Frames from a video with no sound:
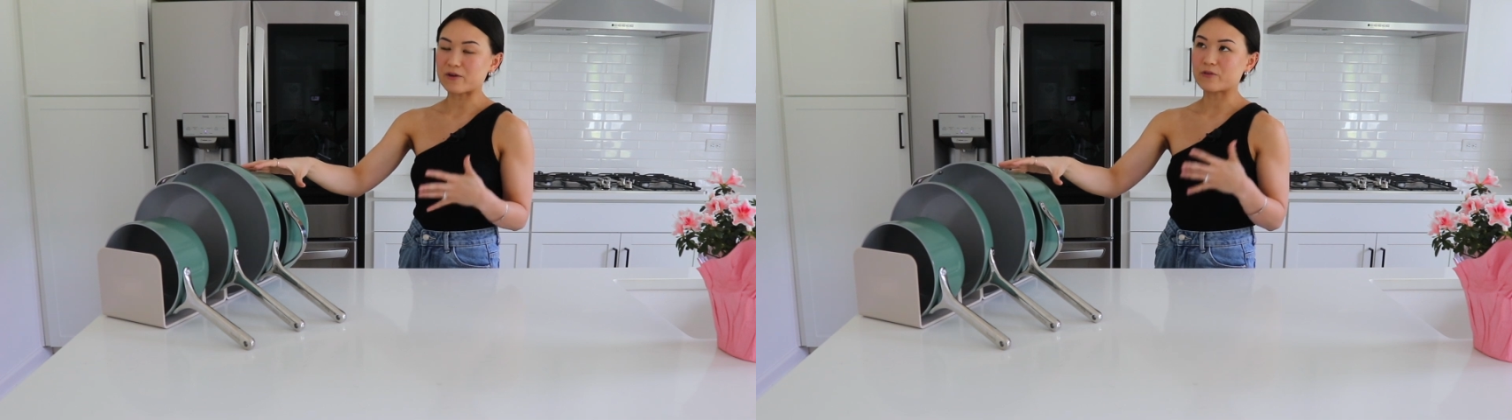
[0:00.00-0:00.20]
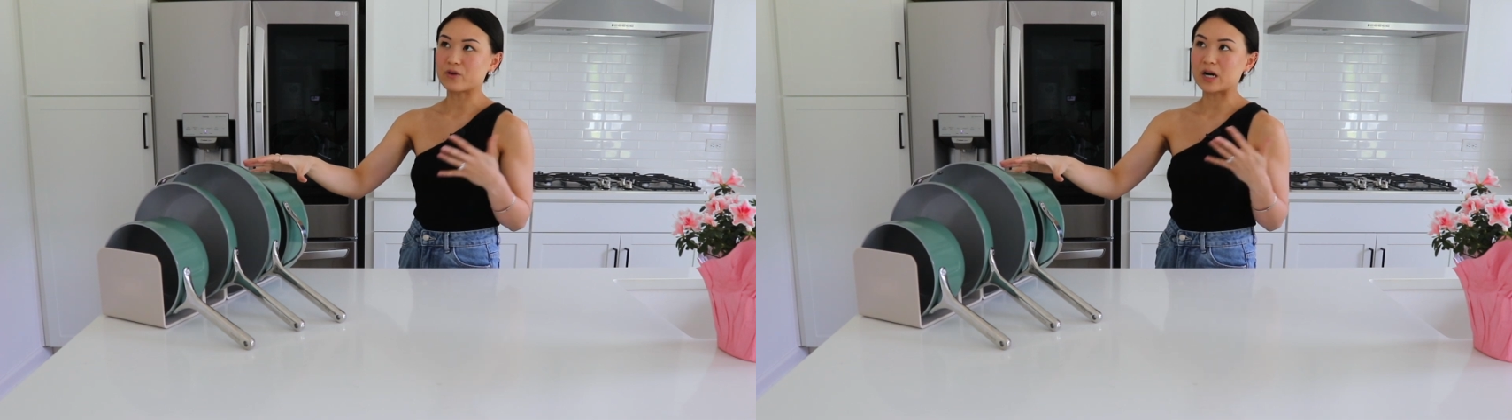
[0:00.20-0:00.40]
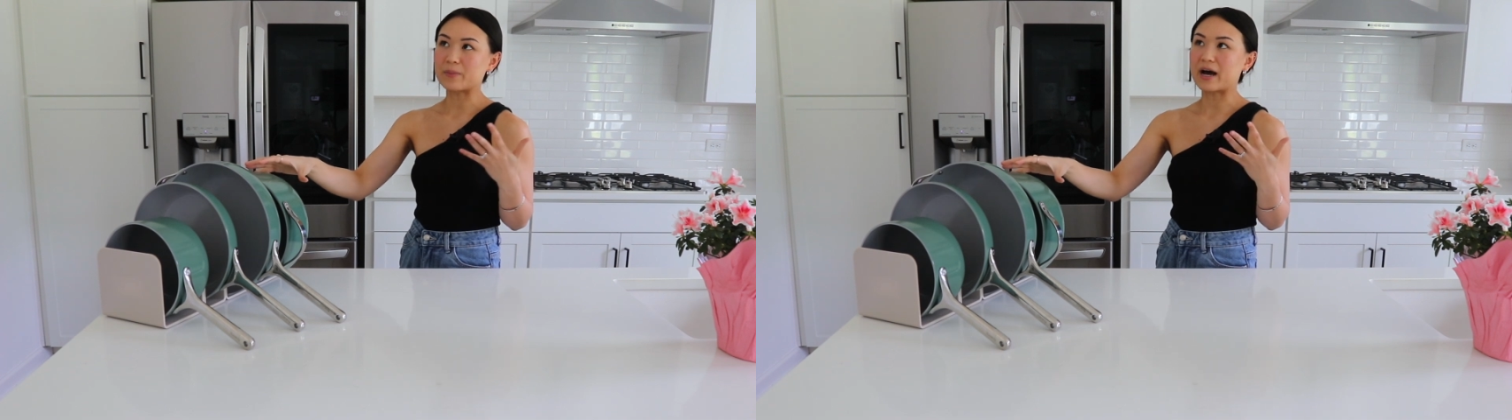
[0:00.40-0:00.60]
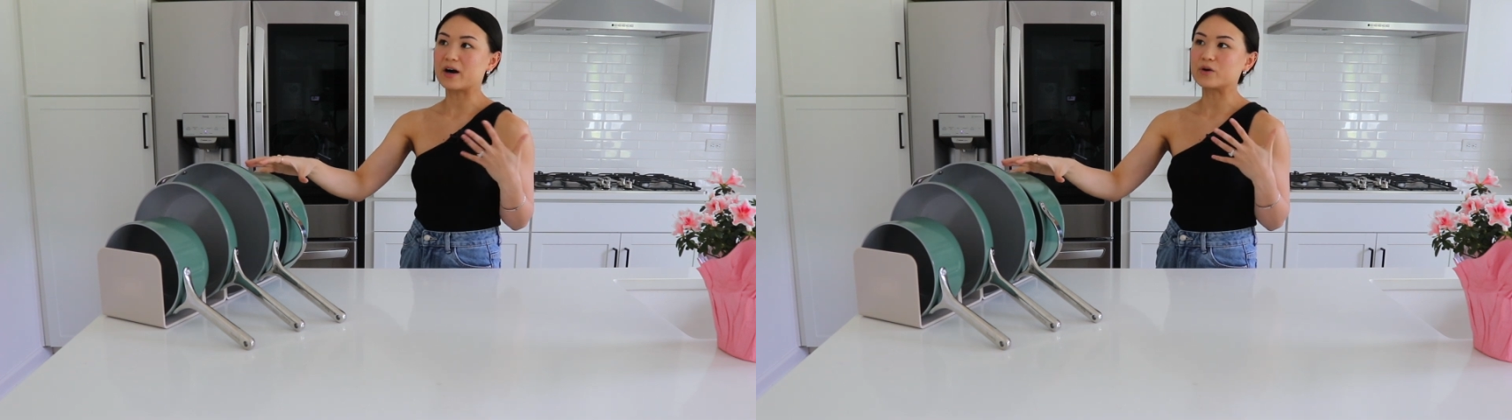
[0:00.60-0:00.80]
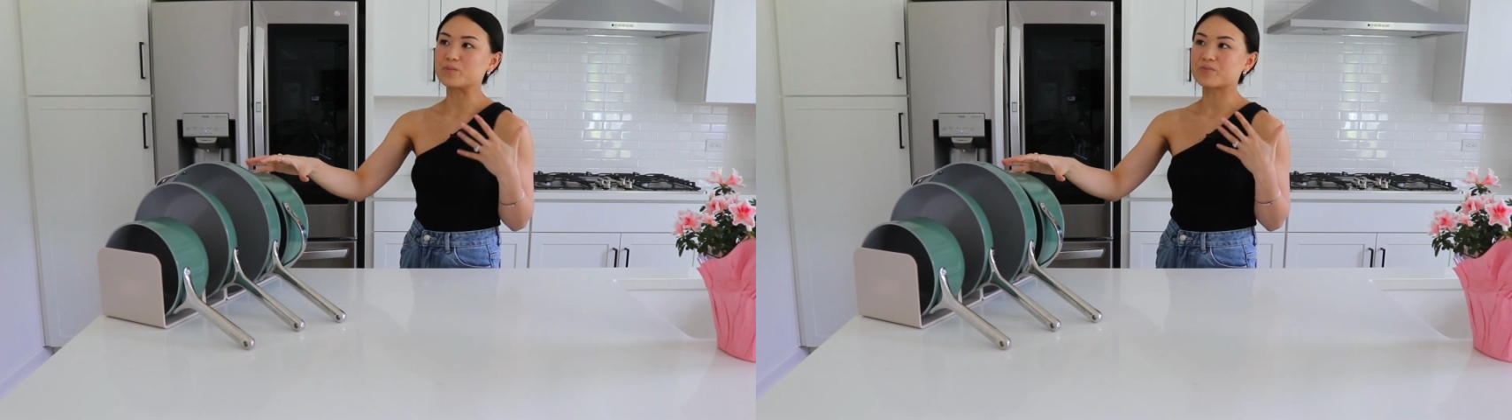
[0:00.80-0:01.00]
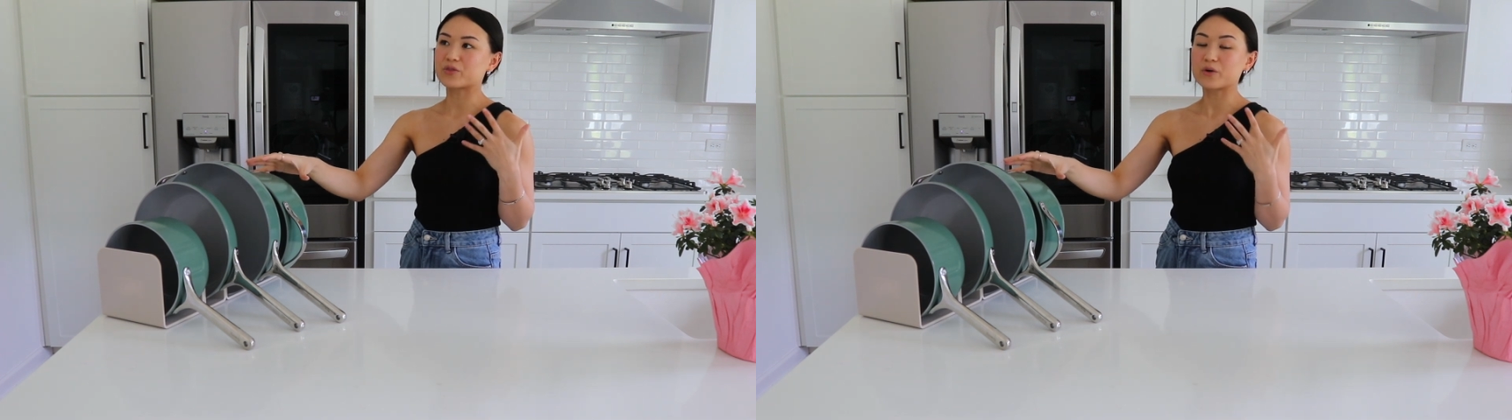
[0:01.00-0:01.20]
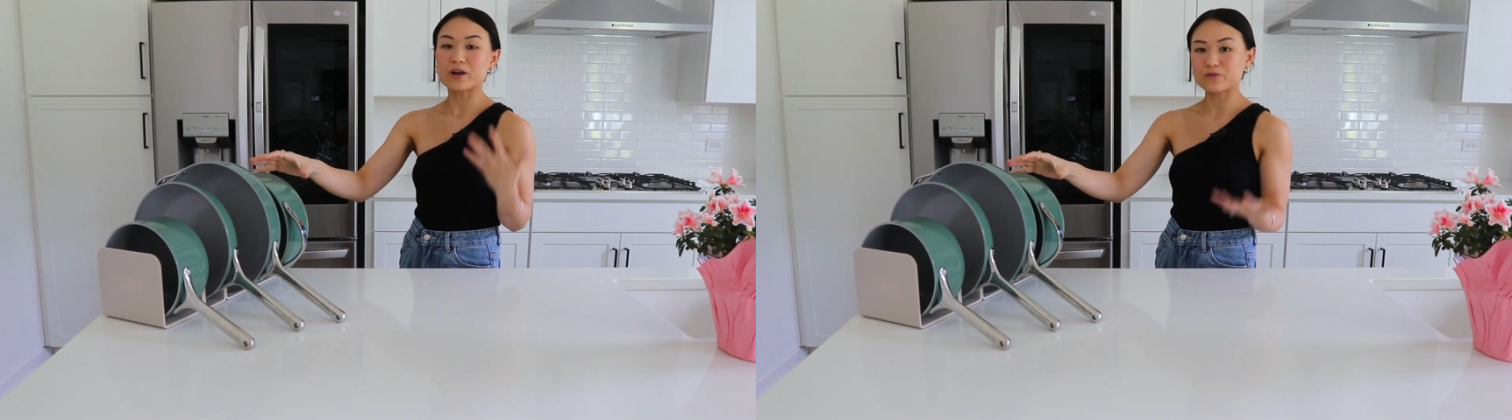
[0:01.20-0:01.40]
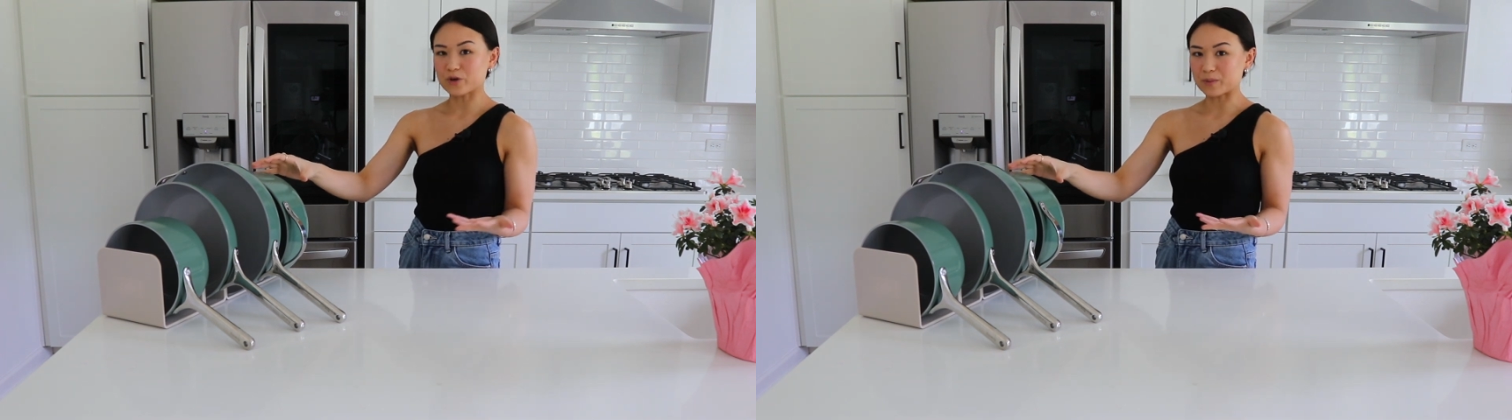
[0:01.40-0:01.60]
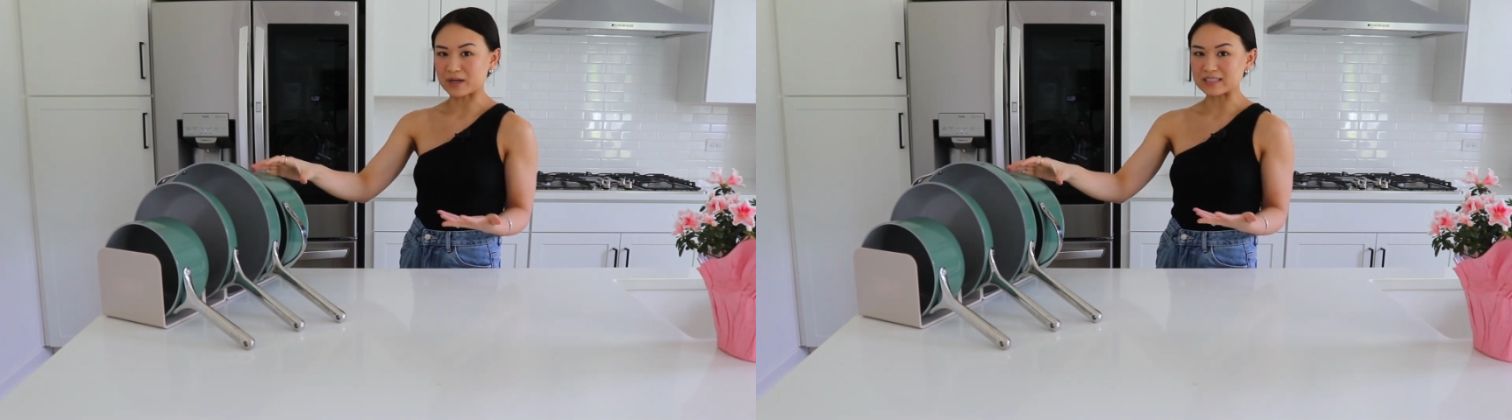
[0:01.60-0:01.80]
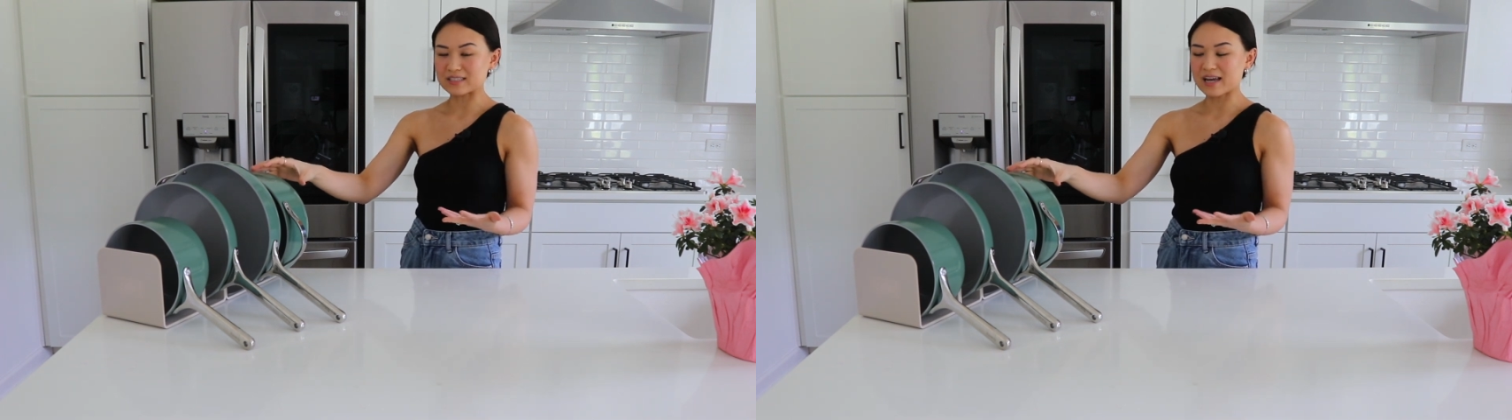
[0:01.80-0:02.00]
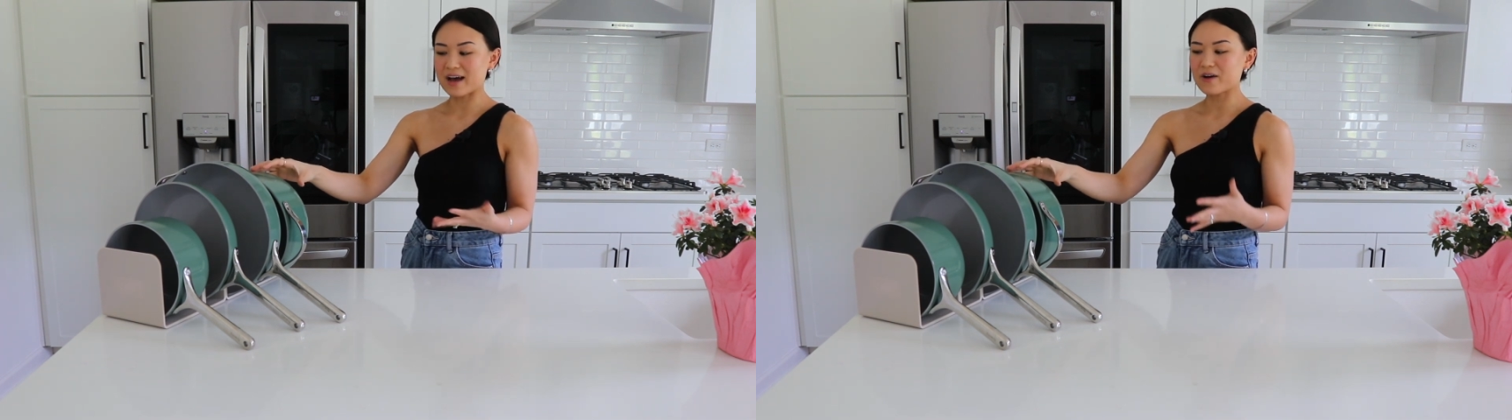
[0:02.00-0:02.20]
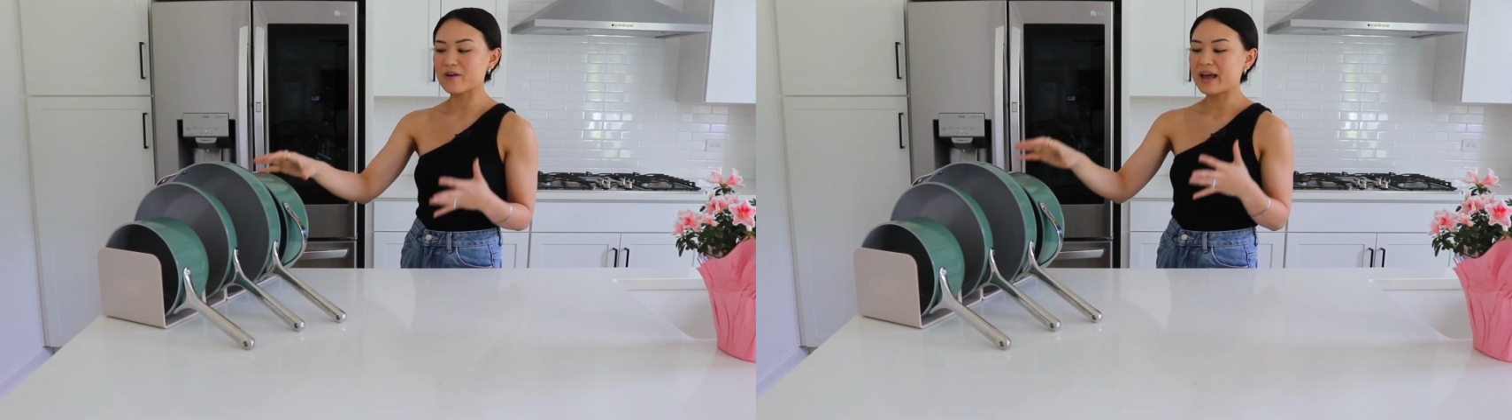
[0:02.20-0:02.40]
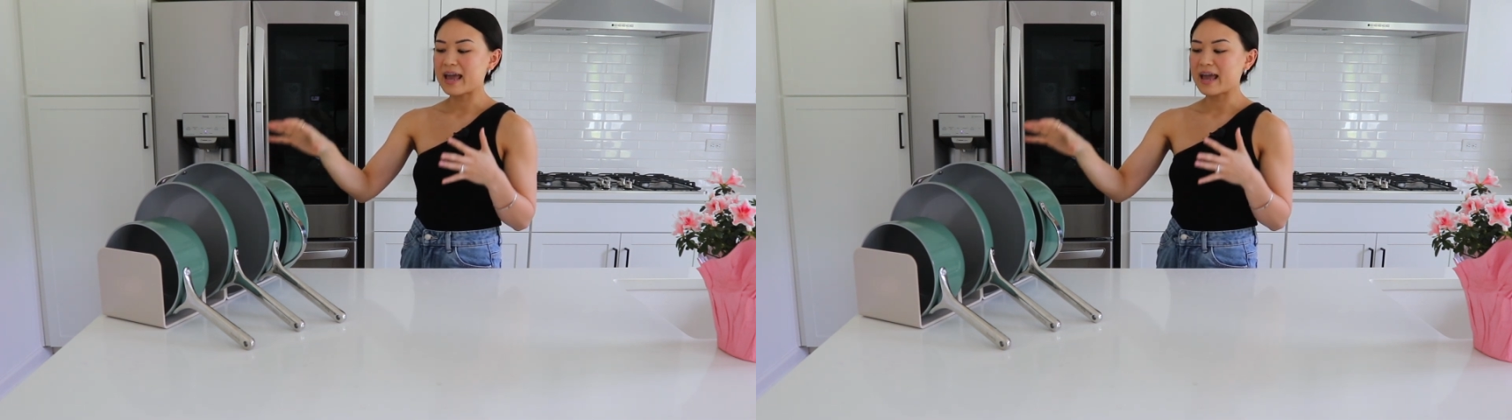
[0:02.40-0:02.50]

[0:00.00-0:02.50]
for about 3 or 4 months now.